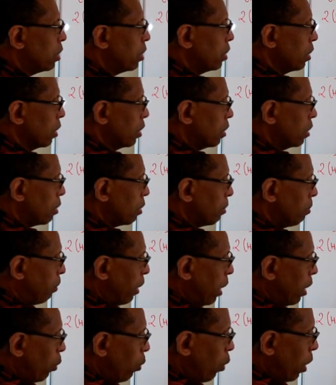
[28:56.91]
this
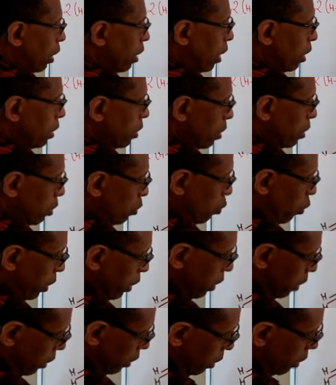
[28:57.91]
by
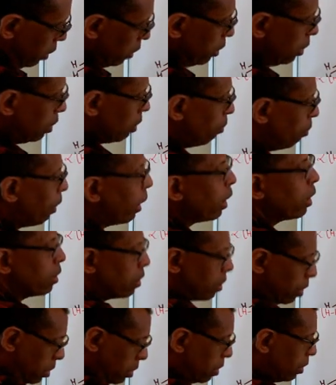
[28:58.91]
120 degrees, by
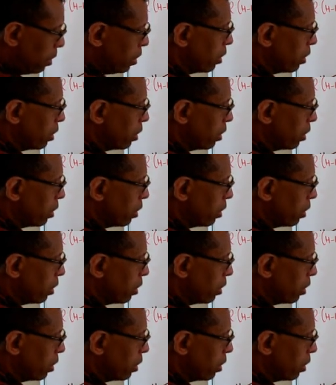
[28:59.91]
60